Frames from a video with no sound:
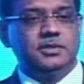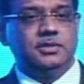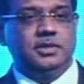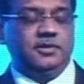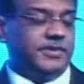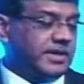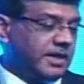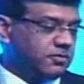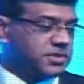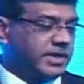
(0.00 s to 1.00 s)
In fact, I
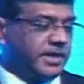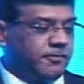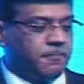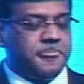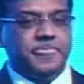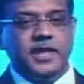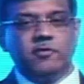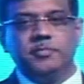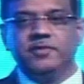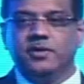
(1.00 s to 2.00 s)
would say it would
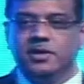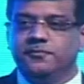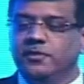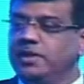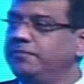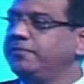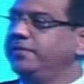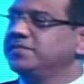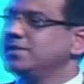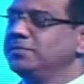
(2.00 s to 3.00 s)
be wonderful
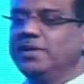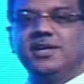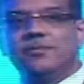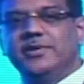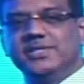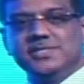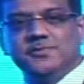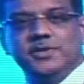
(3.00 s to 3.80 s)
if some of the enterprises were